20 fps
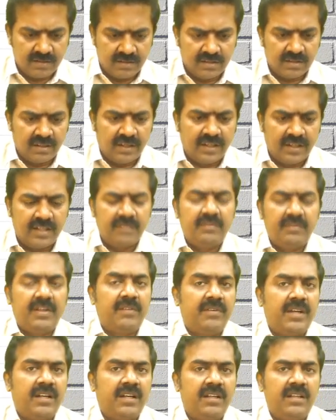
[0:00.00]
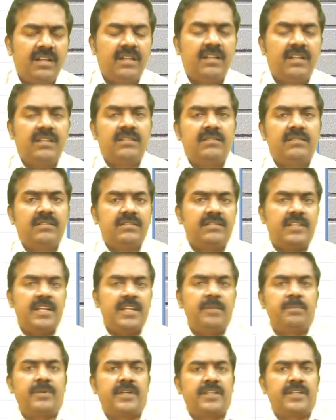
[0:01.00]
like we have done
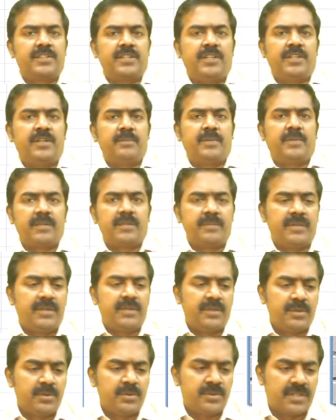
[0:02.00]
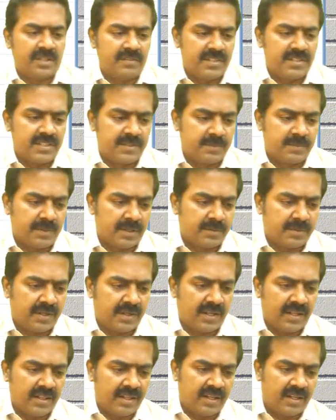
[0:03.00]
3 production department, 2 service department,
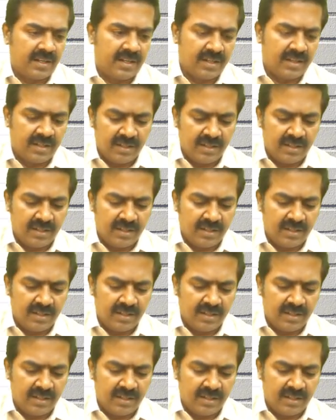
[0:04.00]
like that,